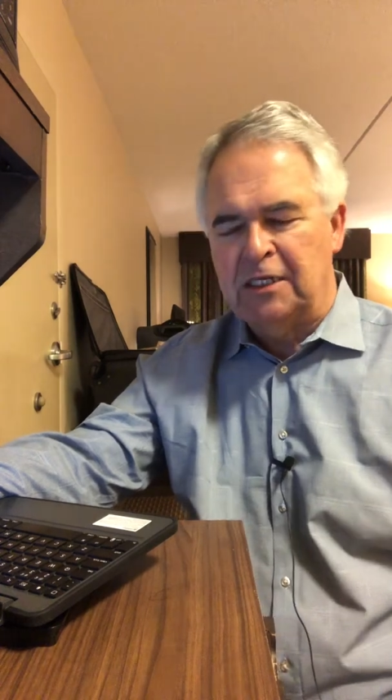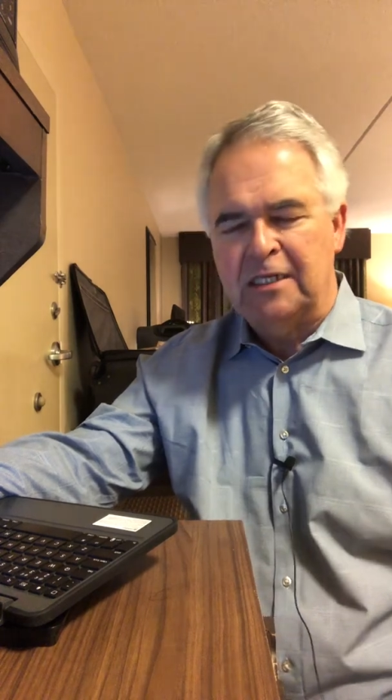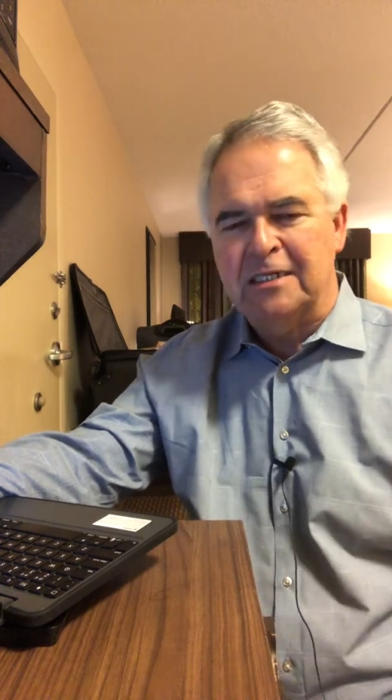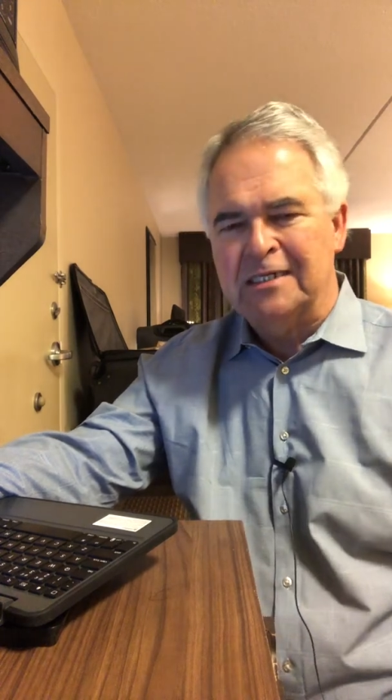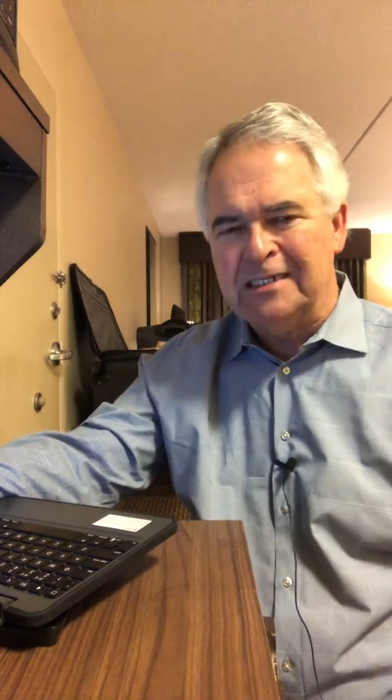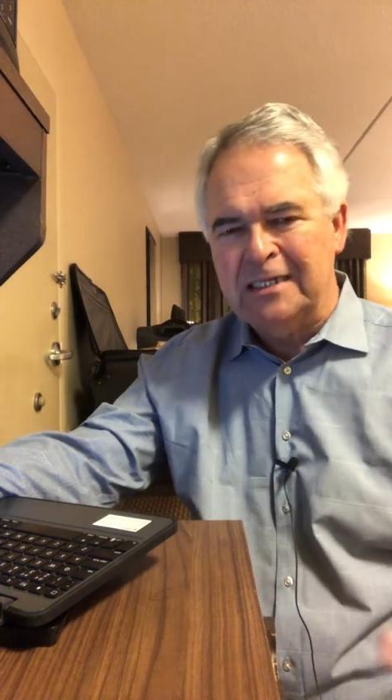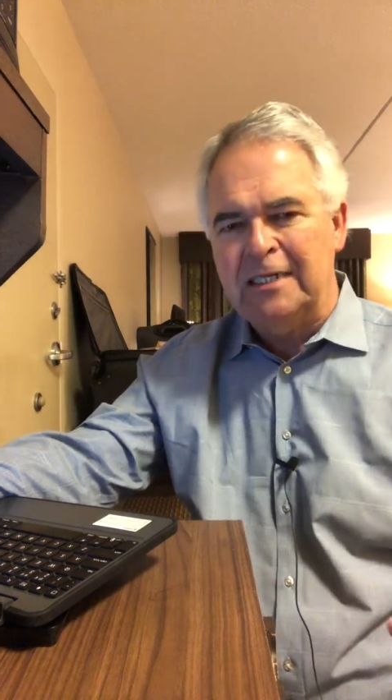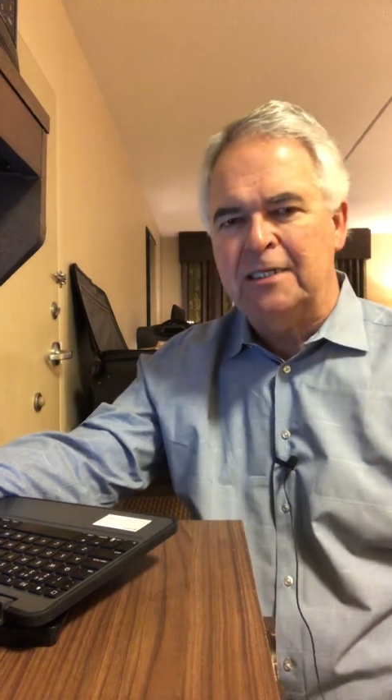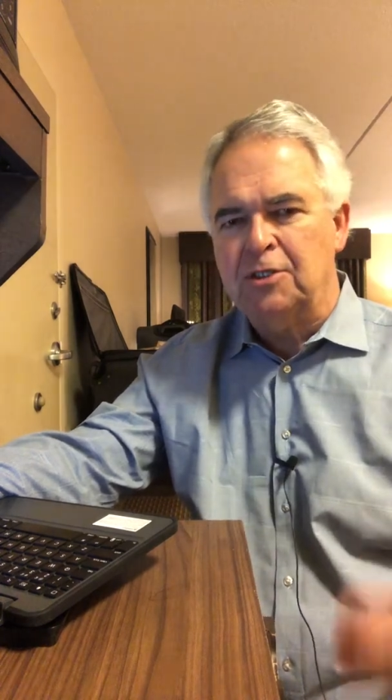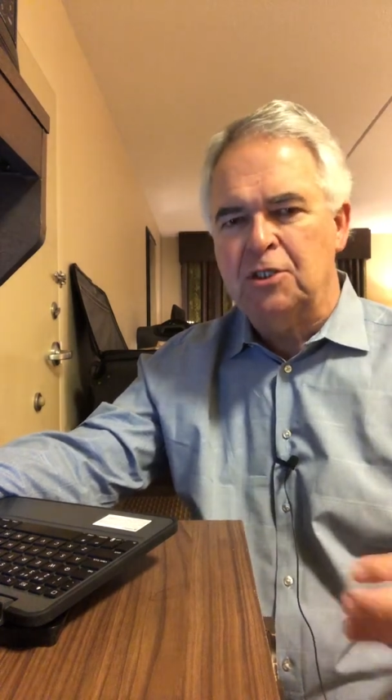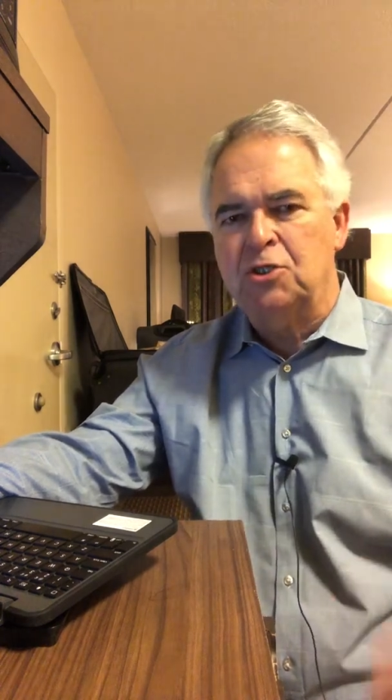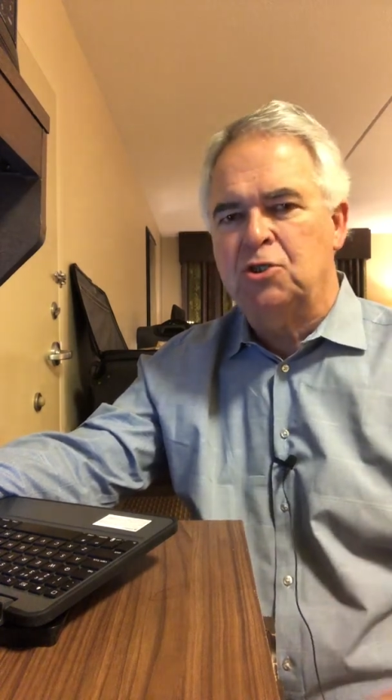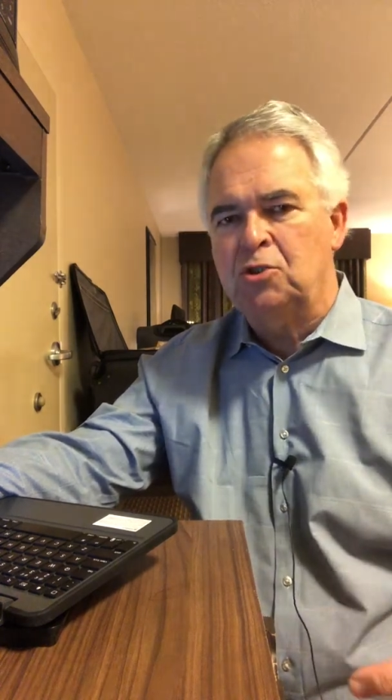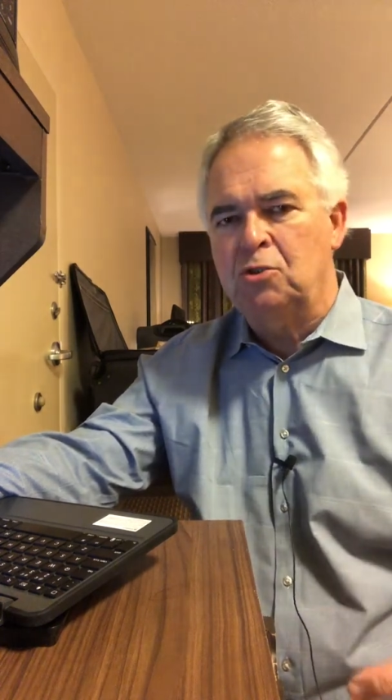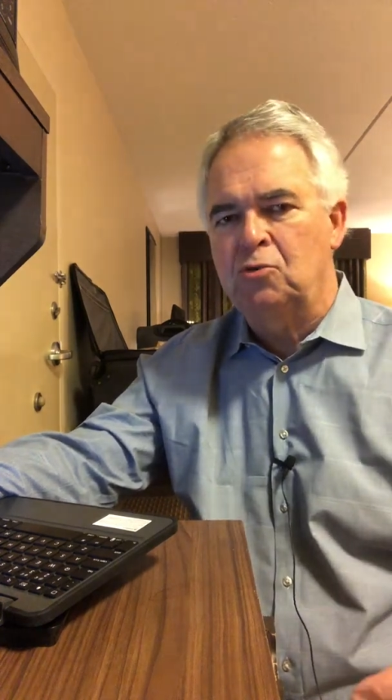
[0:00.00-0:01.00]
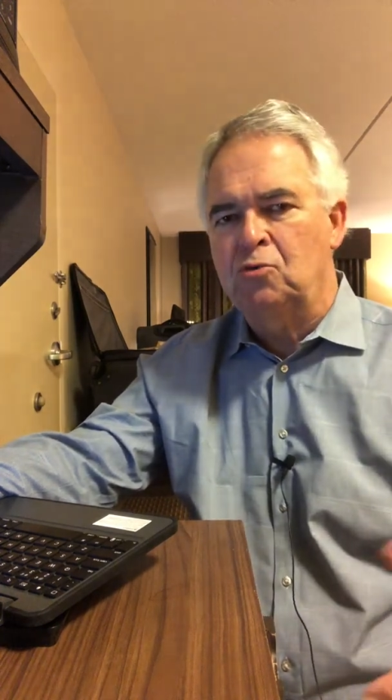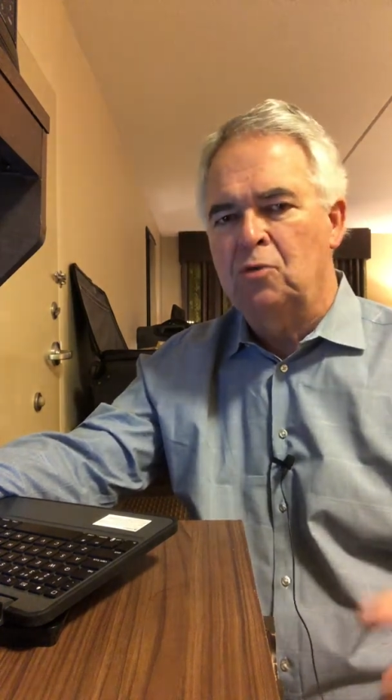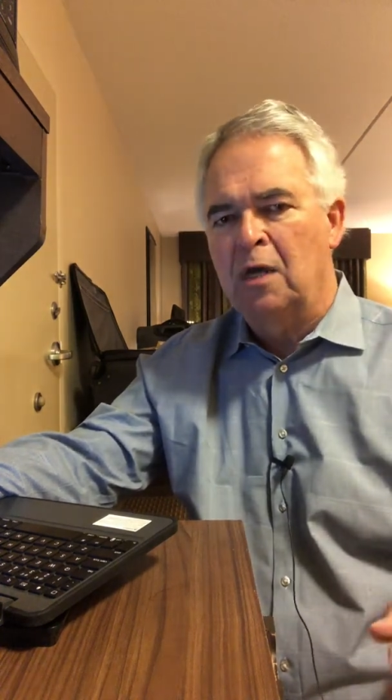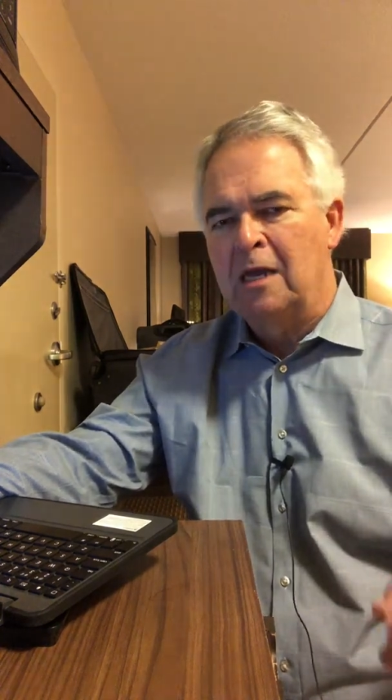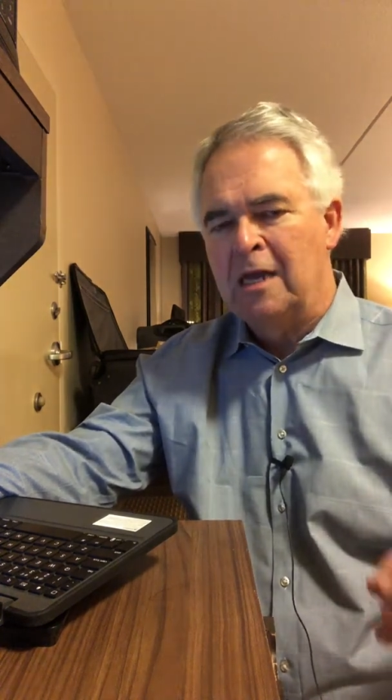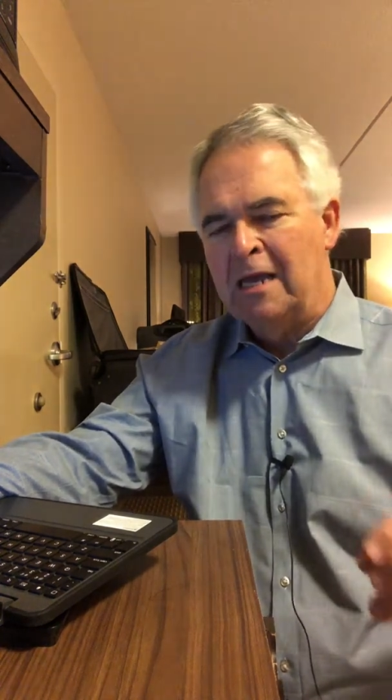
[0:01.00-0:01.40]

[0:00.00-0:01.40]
It teaches you